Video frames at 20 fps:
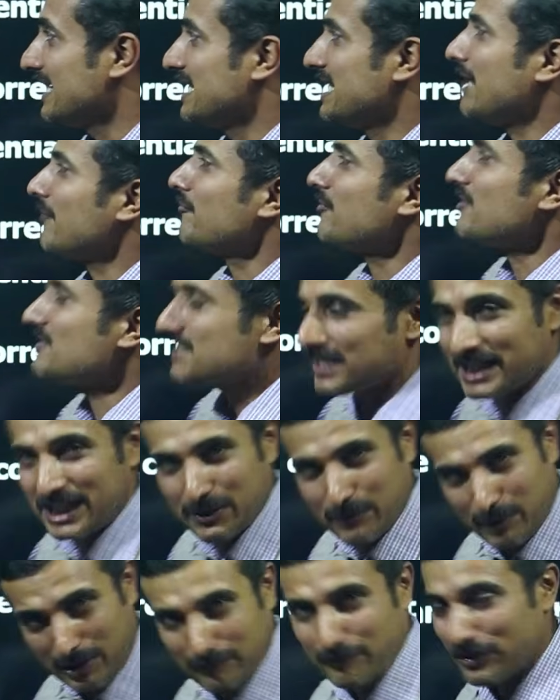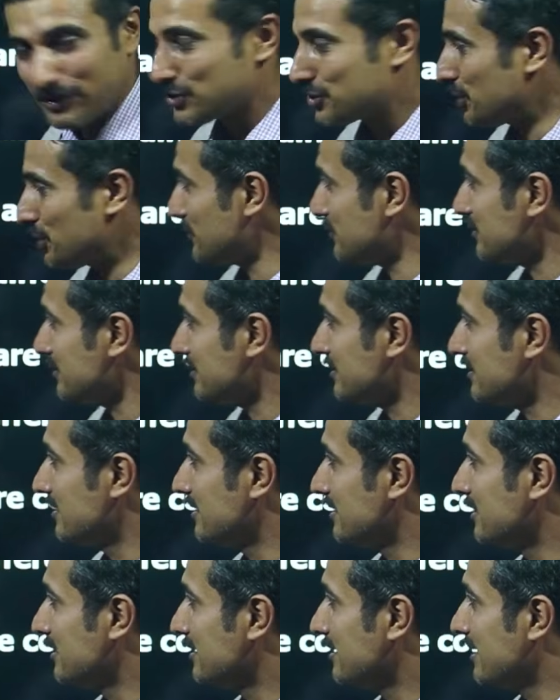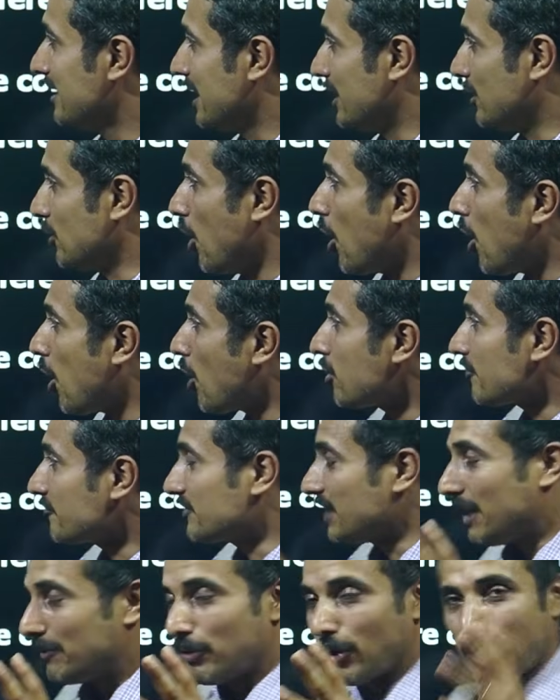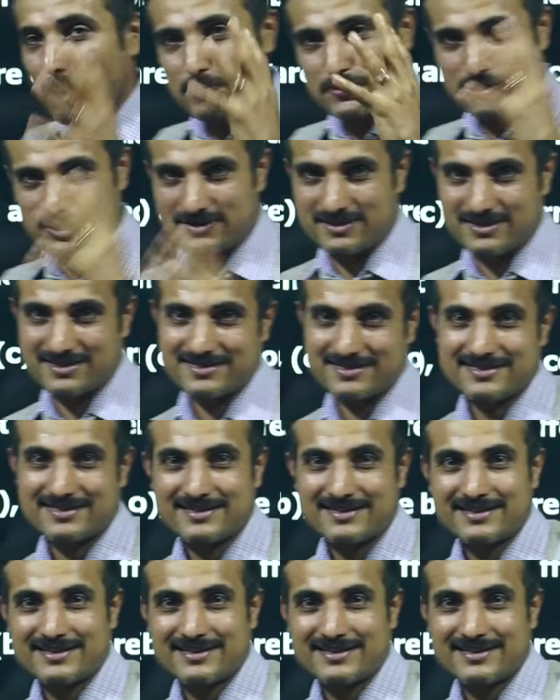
f is an even function, and all of the above options.